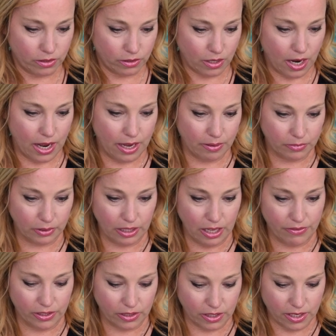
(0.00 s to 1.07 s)
I'm
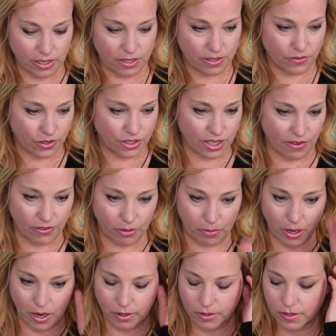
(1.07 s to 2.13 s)
loving this for $7.
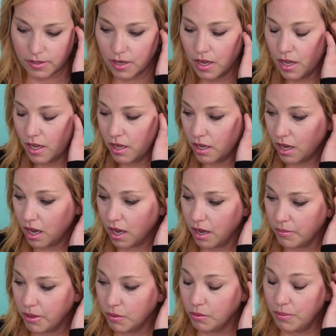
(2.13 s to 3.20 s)

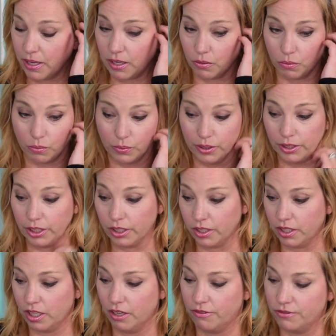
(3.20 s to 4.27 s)
It would make a really good
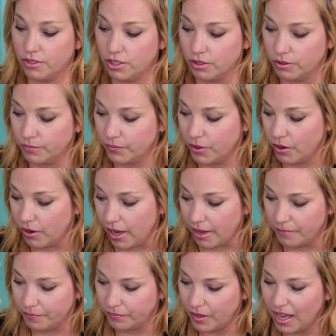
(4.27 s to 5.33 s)
gift too. Okay,
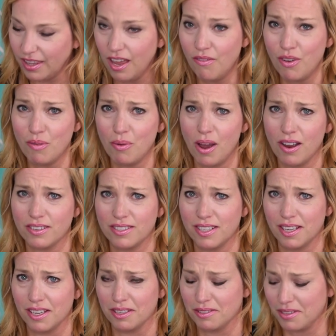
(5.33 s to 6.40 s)
I love
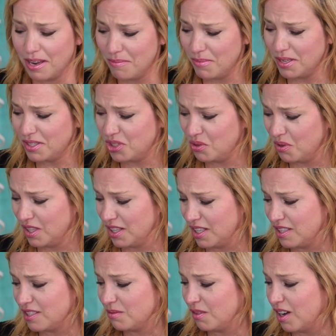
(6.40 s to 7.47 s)
unboxings. I miss doing
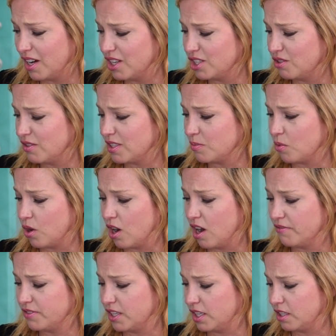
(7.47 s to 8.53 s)
this. We gotta do this more
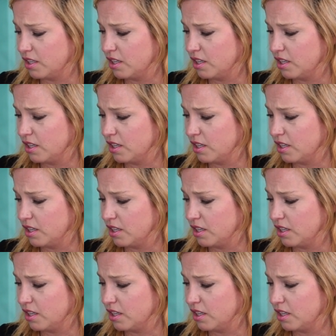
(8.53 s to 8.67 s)
often.